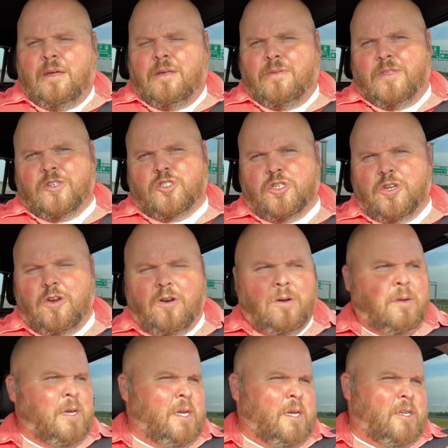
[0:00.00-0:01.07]
this year.
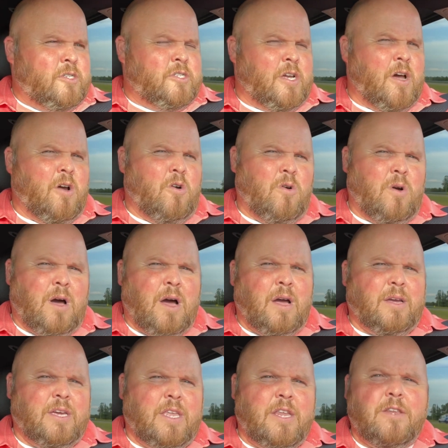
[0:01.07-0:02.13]
So uh,
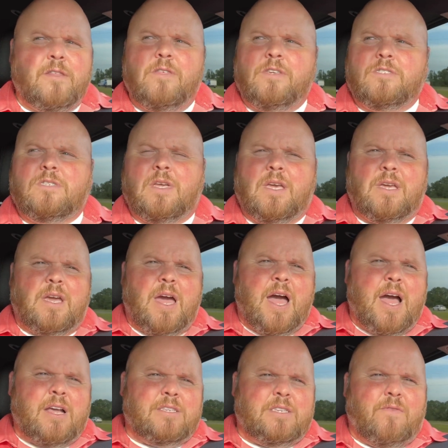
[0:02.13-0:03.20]
get into this thing,
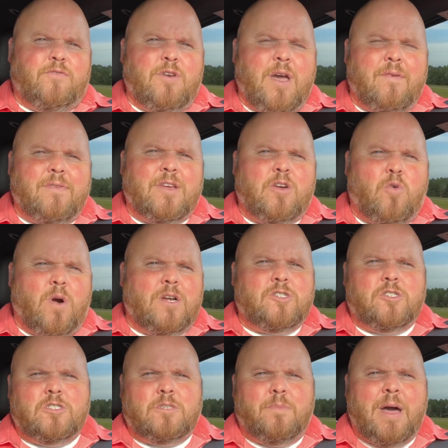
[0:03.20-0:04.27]
guys. If you have any
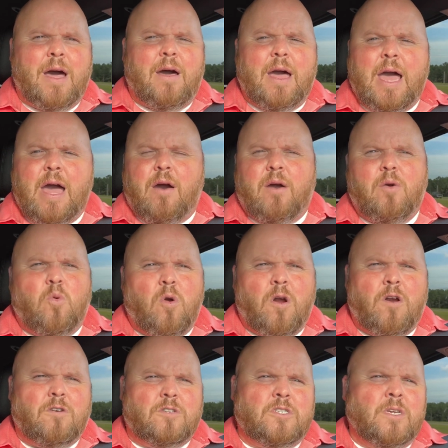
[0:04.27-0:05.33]
questions about how it
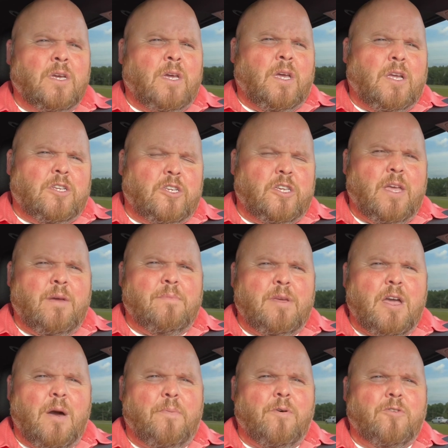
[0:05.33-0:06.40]
works, just hit me
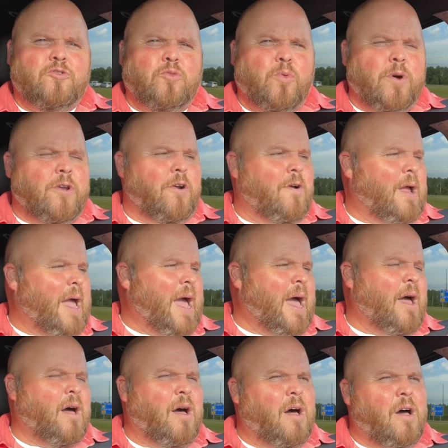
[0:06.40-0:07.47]
up on Twitter
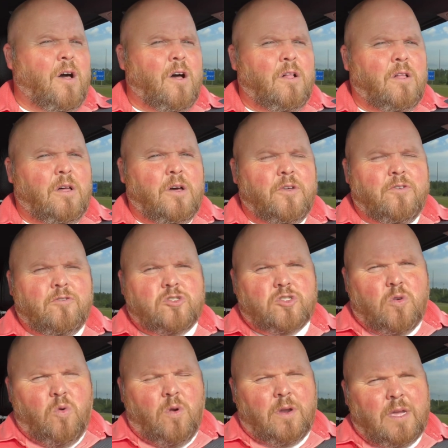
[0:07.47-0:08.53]
at Hall
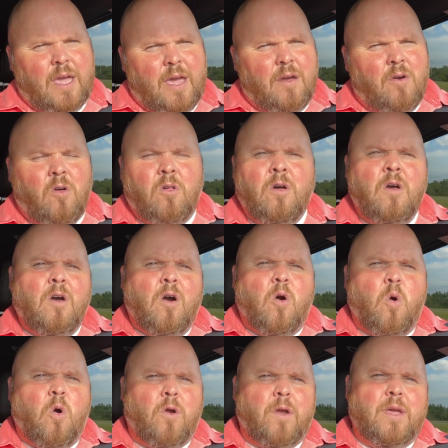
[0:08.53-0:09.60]
underscore Cale
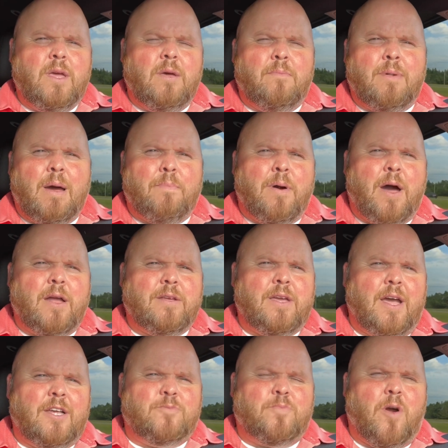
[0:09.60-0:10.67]
or hit my
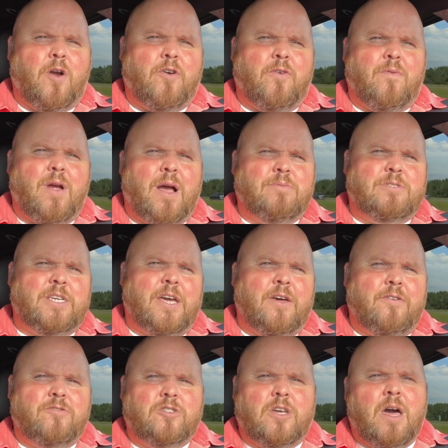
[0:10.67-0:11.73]
podcast partner Rob
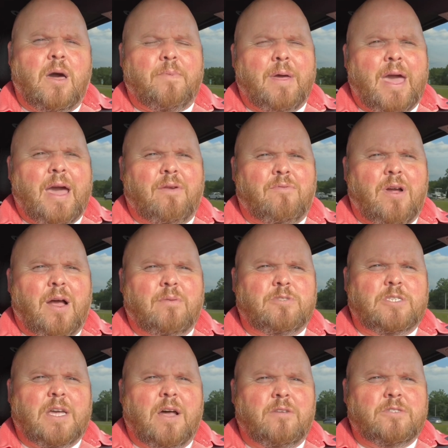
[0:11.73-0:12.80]
Sounders up at Rob
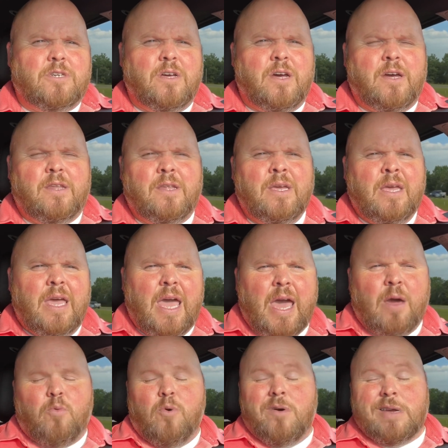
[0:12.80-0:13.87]
Sounds Good
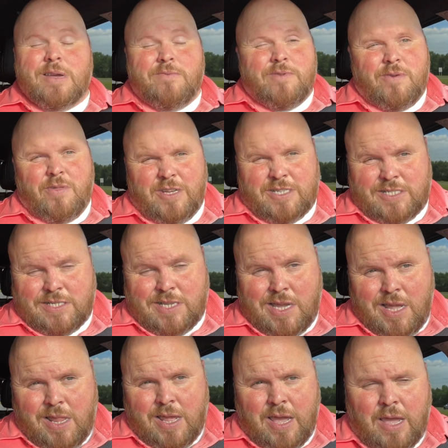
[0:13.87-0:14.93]
and we'll give you the
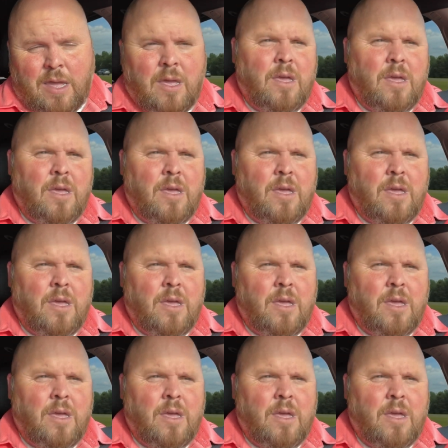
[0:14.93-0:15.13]
skinny